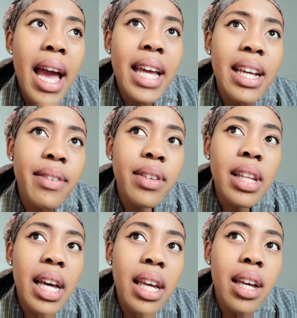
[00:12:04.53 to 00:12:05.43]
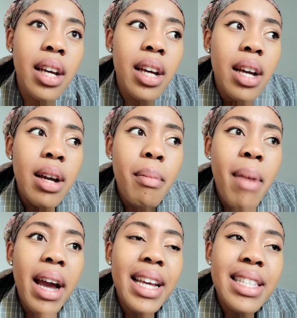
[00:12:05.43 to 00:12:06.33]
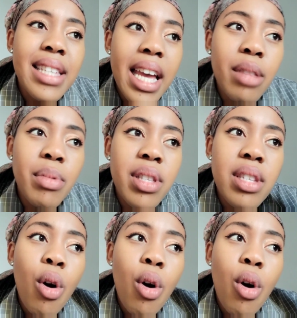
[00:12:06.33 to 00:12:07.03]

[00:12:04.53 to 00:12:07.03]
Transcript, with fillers: And I feel like my excitement